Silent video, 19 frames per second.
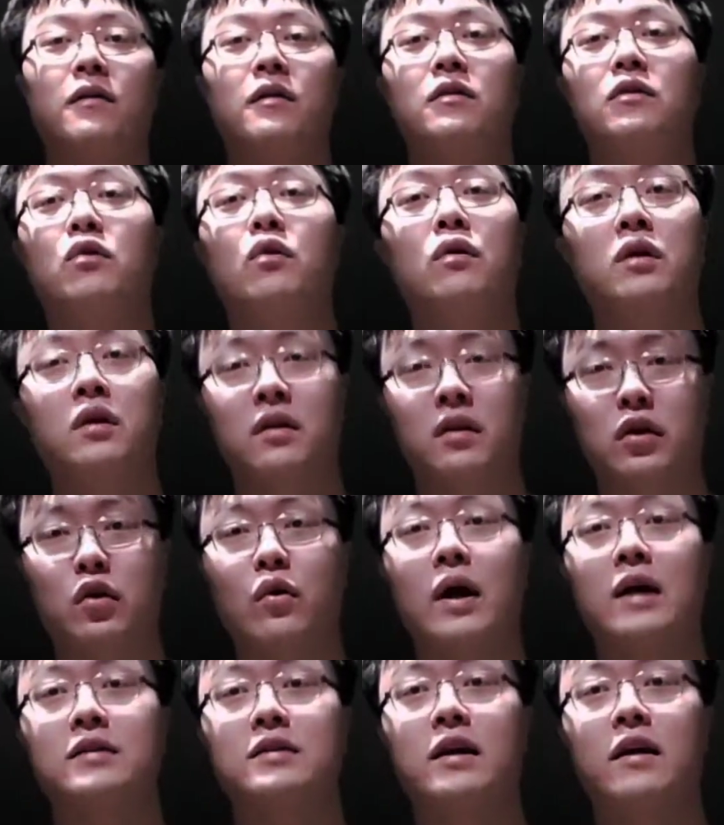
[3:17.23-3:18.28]
In the
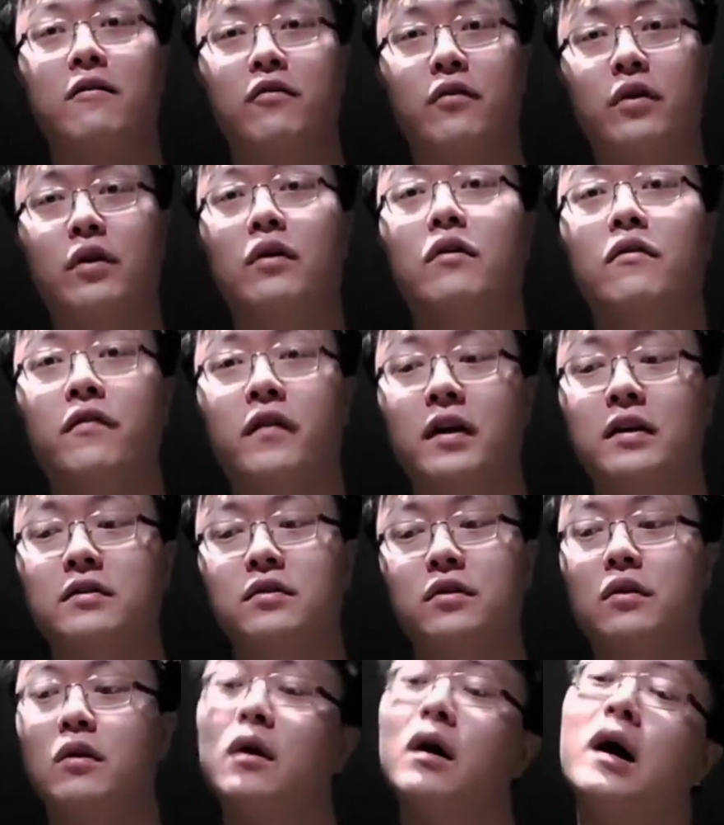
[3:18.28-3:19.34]
USA for Yoyofriends,
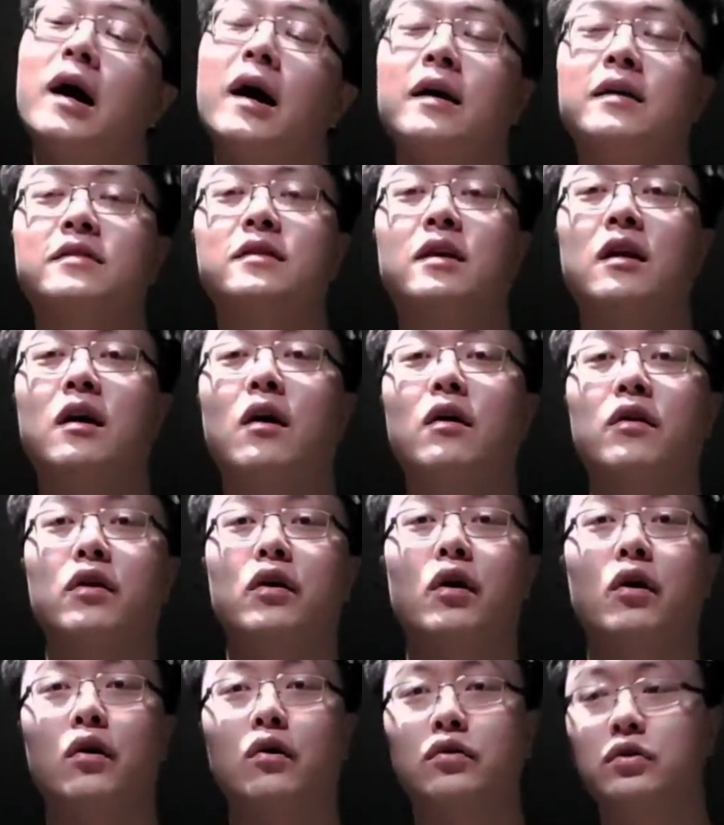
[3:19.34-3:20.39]
I sent all the
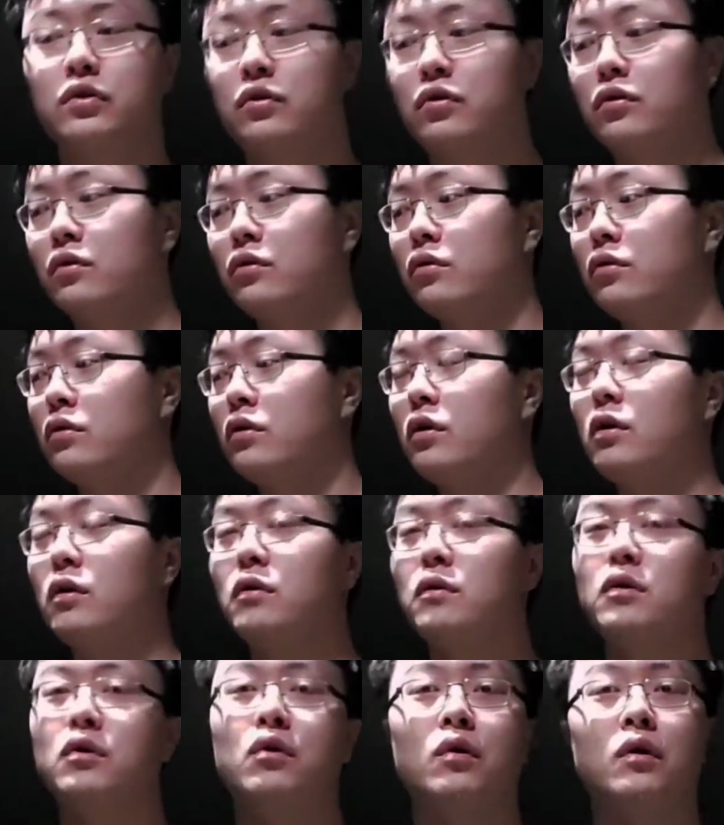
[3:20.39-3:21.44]
yo-yos to
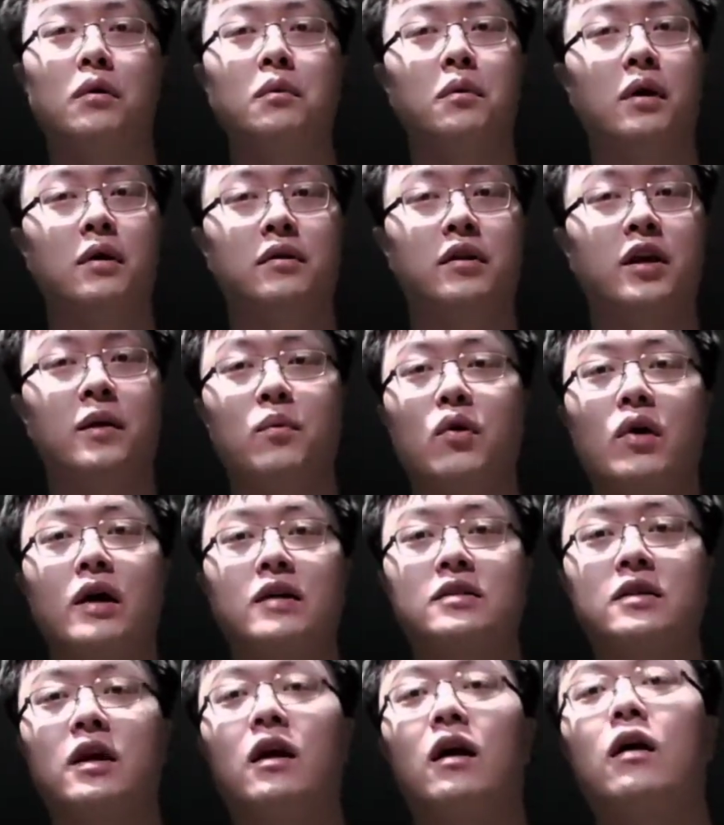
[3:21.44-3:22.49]
the Team
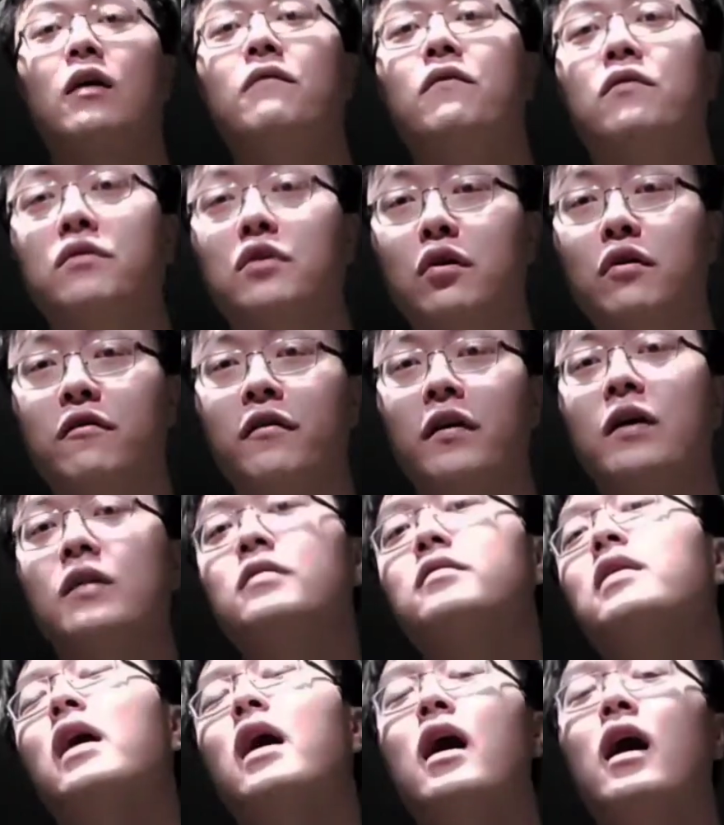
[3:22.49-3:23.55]
USA Yoyofriends,